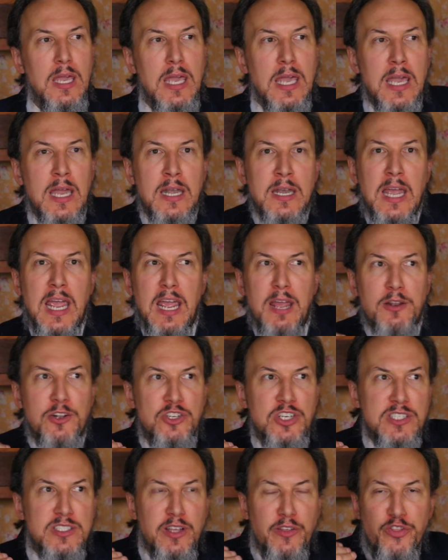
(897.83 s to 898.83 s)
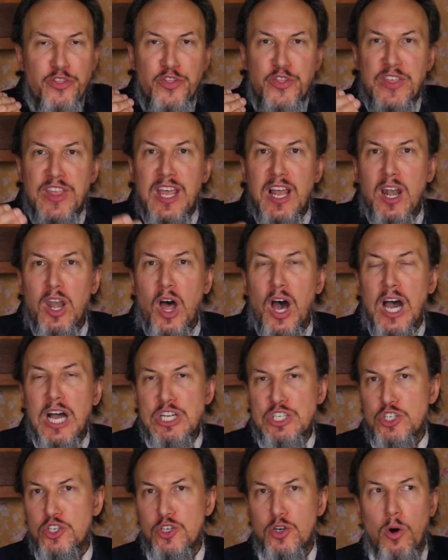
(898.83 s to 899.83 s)
in just a
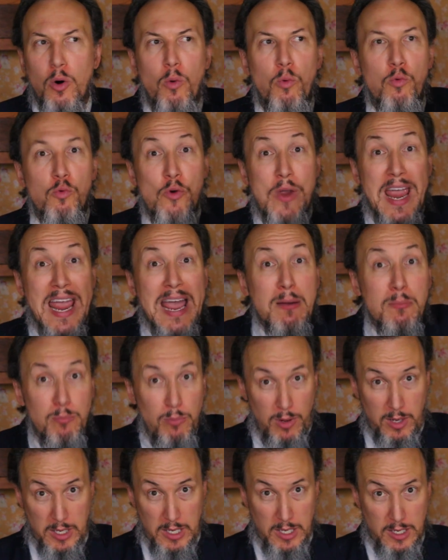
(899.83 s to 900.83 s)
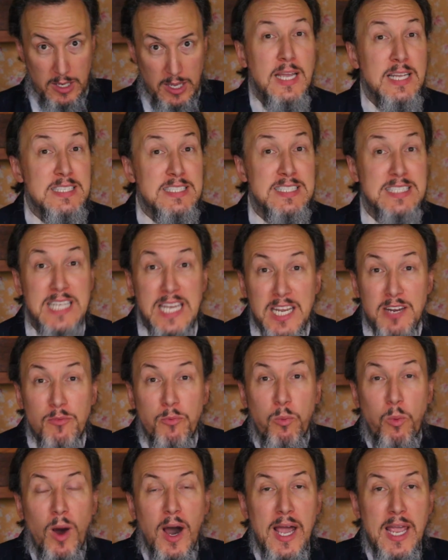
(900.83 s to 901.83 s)
theological rambling. Instead
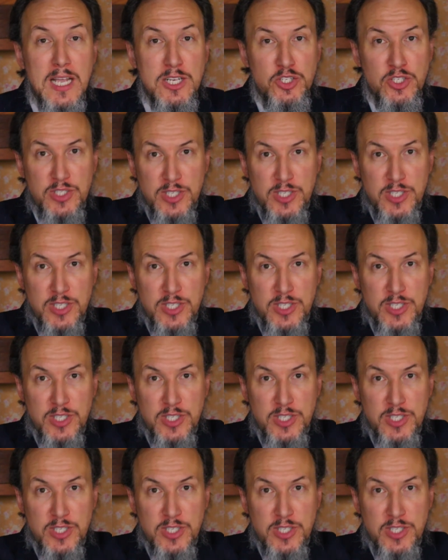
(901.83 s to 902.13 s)
of Wyatt